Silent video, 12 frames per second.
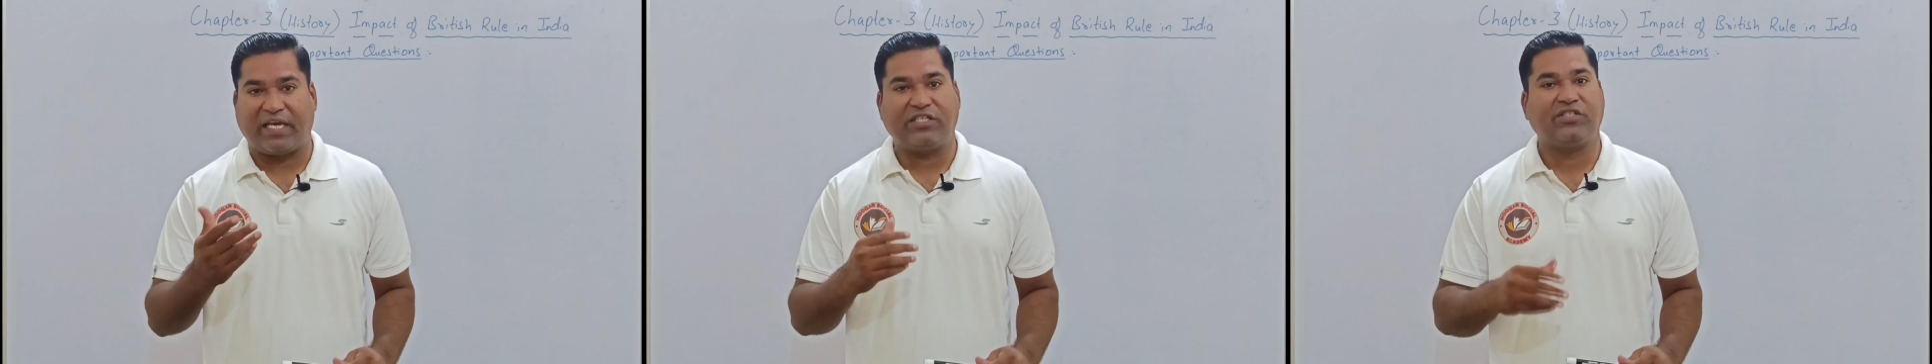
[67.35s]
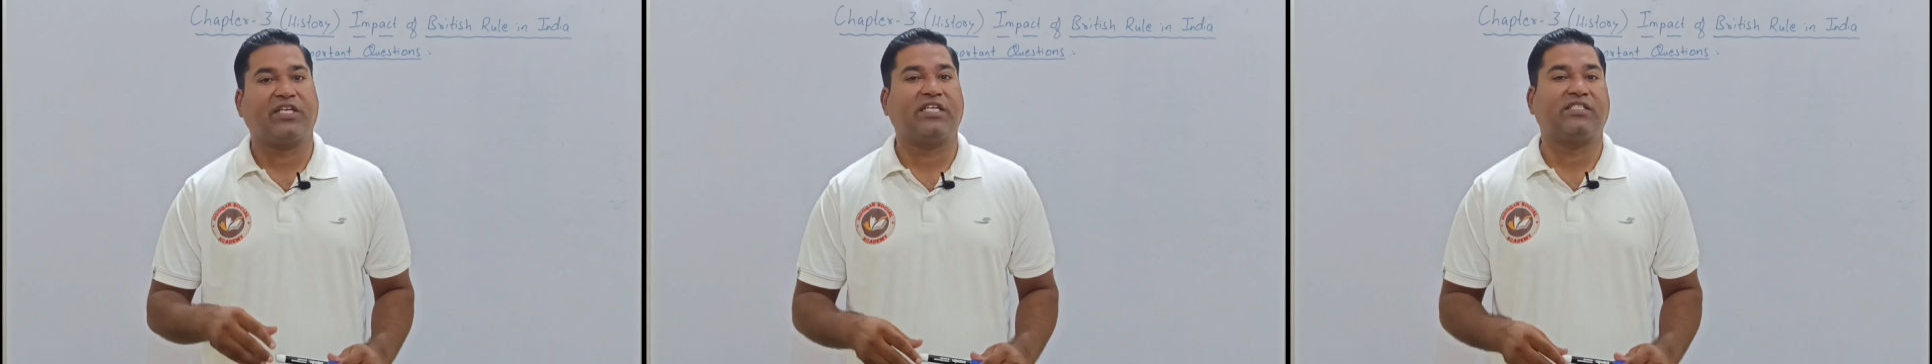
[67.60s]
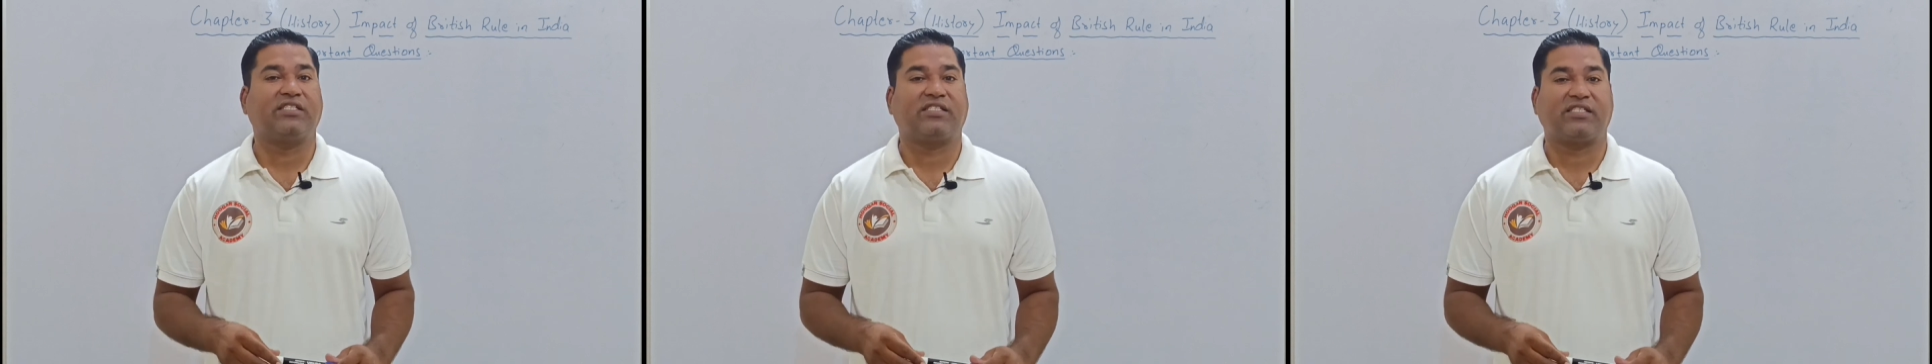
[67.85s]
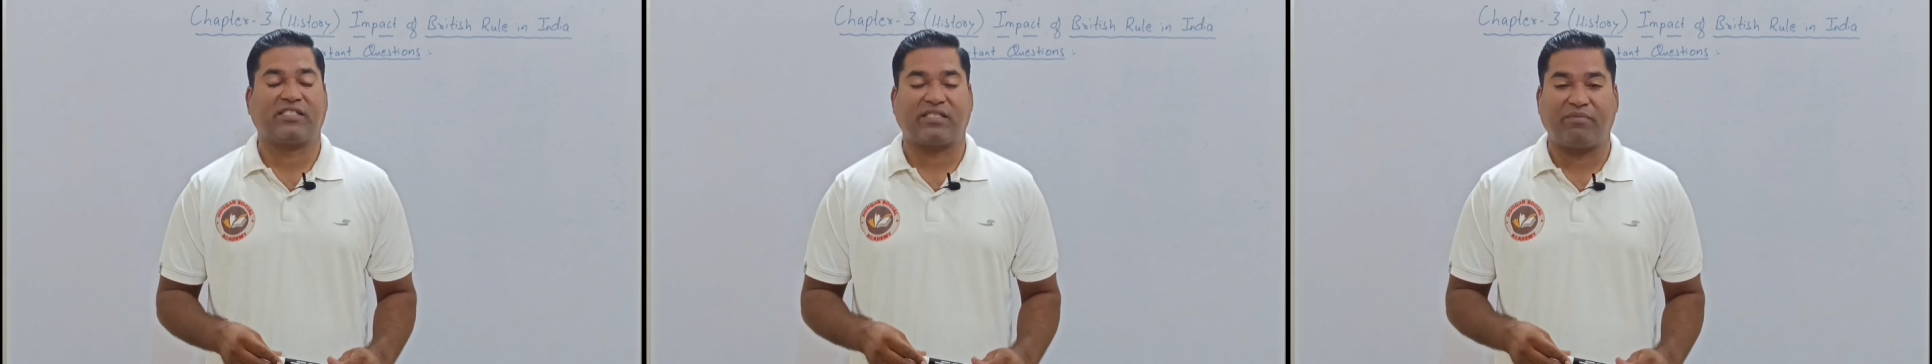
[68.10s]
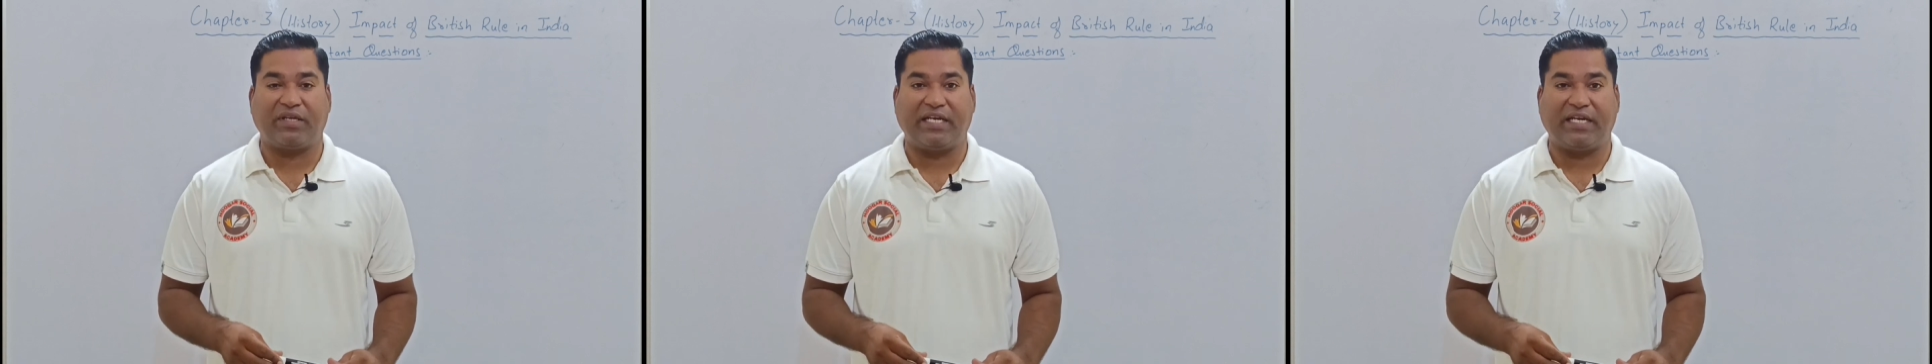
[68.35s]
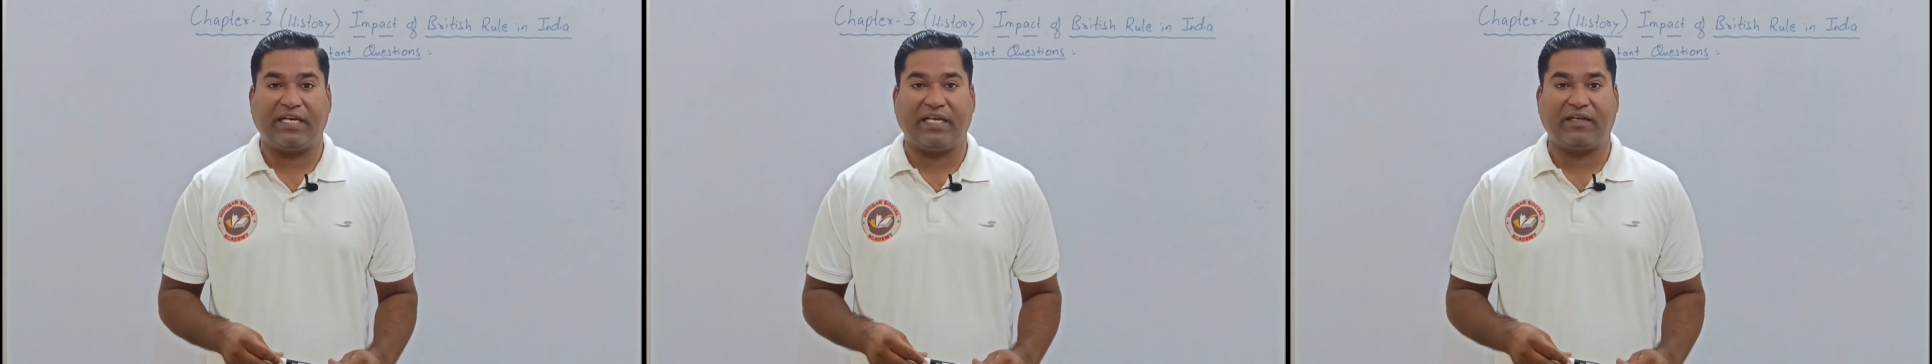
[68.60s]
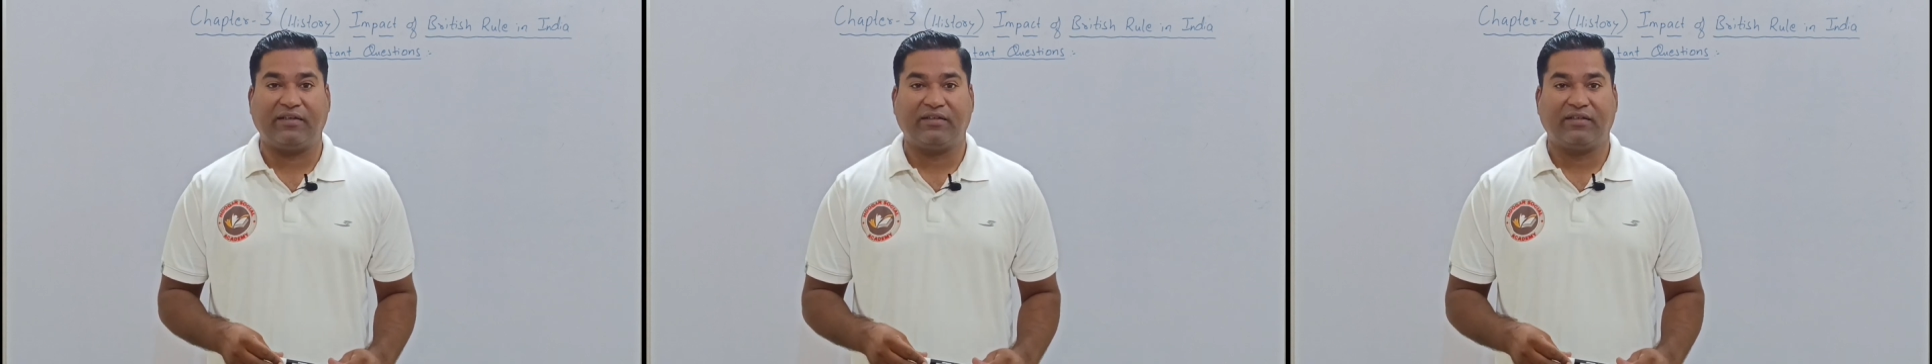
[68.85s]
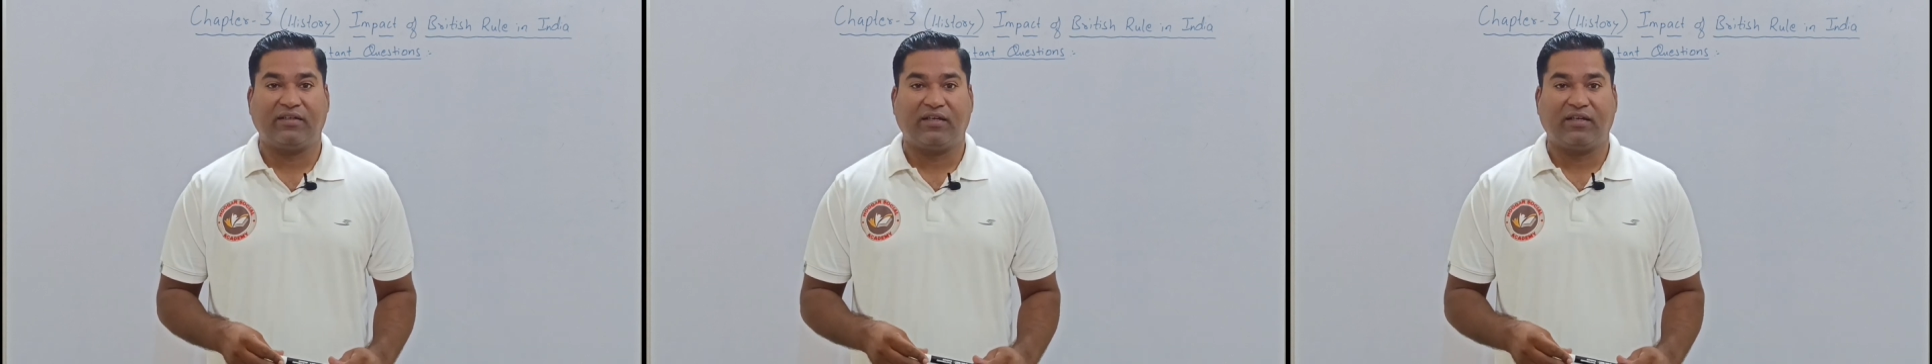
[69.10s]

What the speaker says: education system in India,